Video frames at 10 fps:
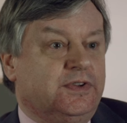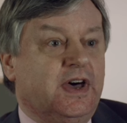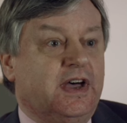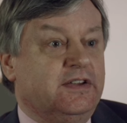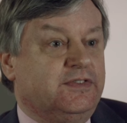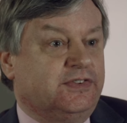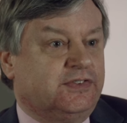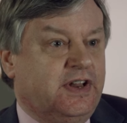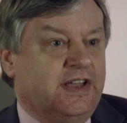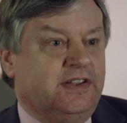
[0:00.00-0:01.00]
today of
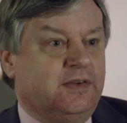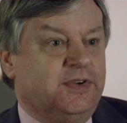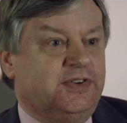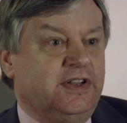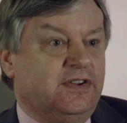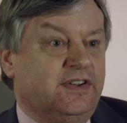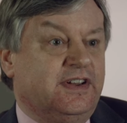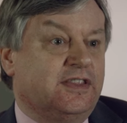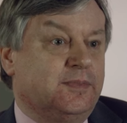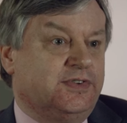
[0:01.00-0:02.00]
just connecting a machine,
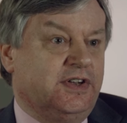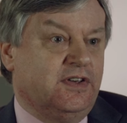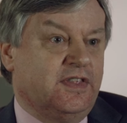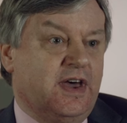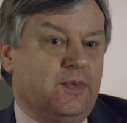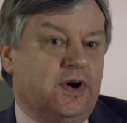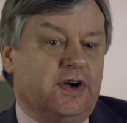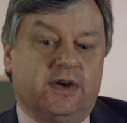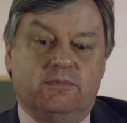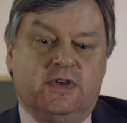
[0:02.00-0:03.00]
another machine on the
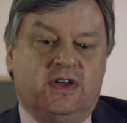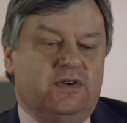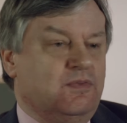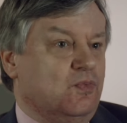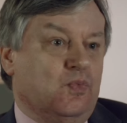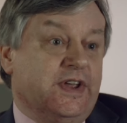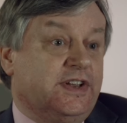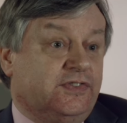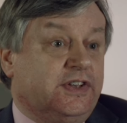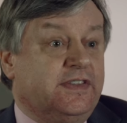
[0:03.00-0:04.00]
network, we
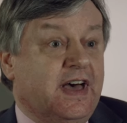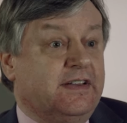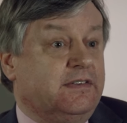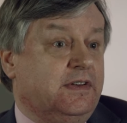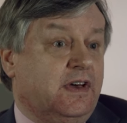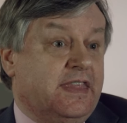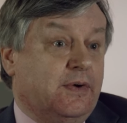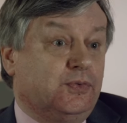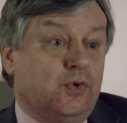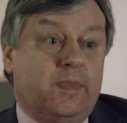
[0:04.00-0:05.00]
just did that. And that
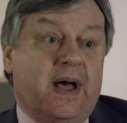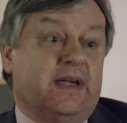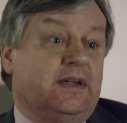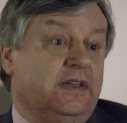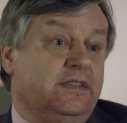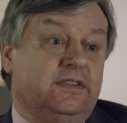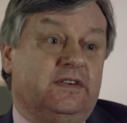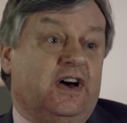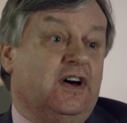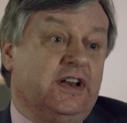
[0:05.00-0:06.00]
was all back in
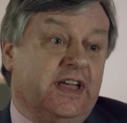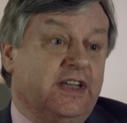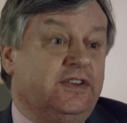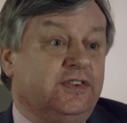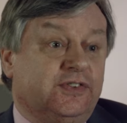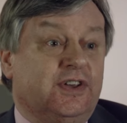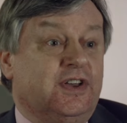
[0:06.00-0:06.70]
the early eighties,